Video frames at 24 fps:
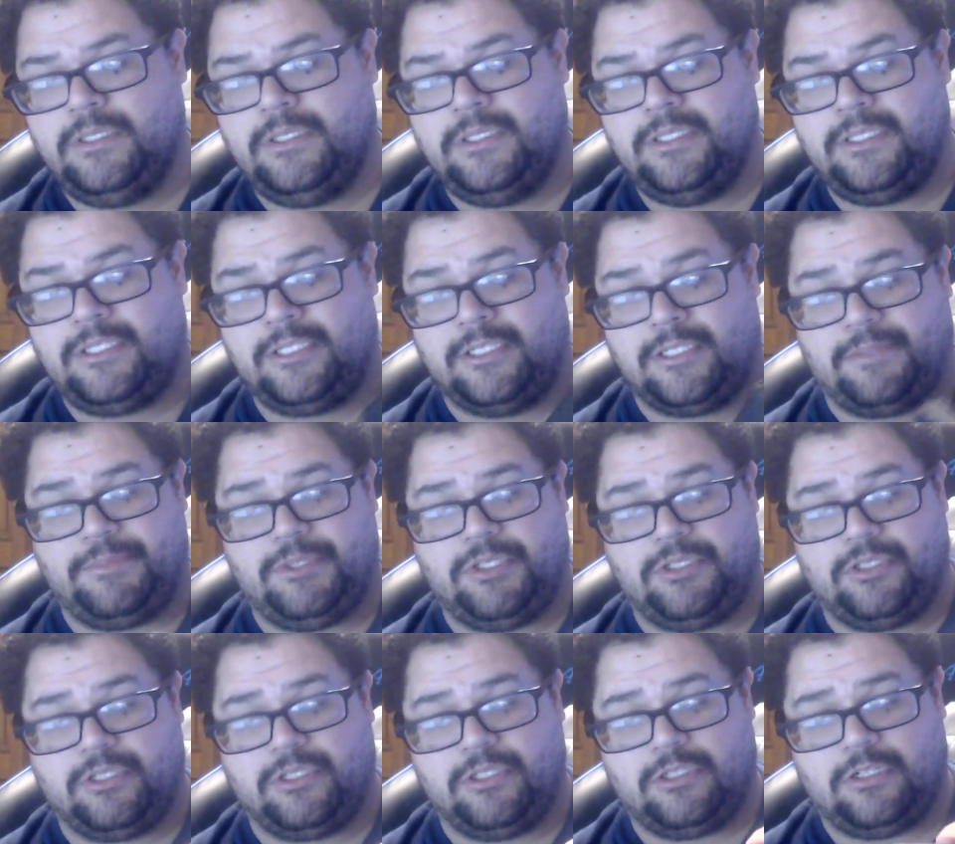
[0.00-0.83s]

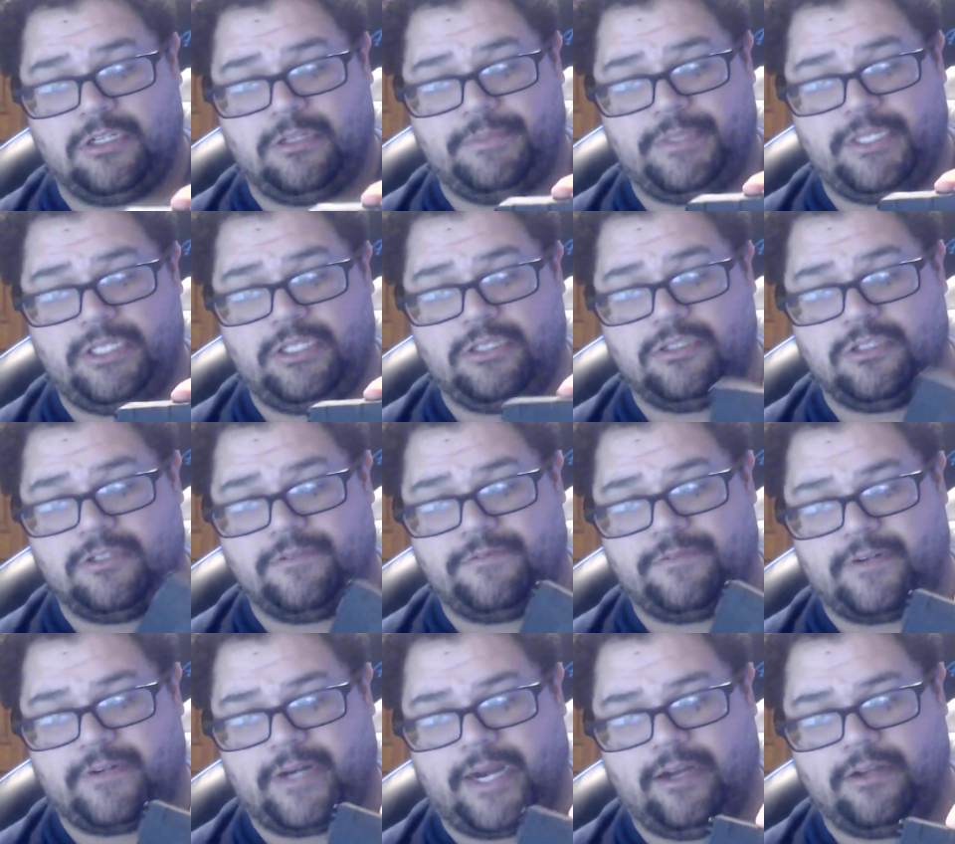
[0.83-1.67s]
gonna be using
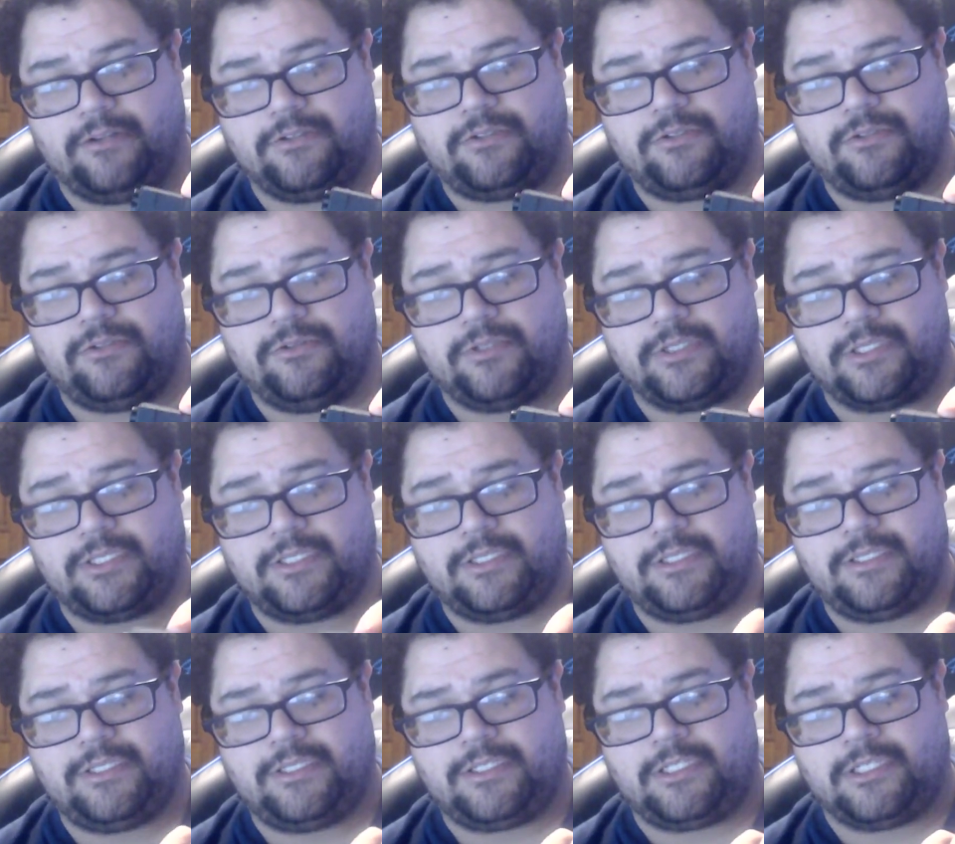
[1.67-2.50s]
for outdoor
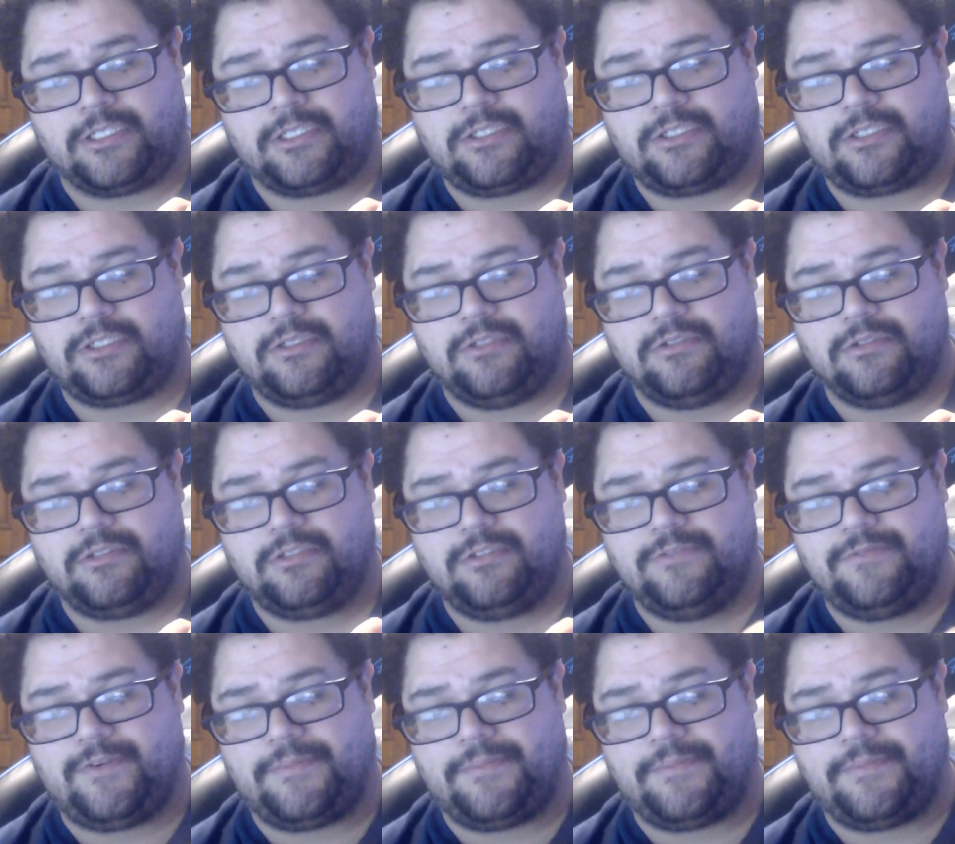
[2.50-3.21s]
exclusive.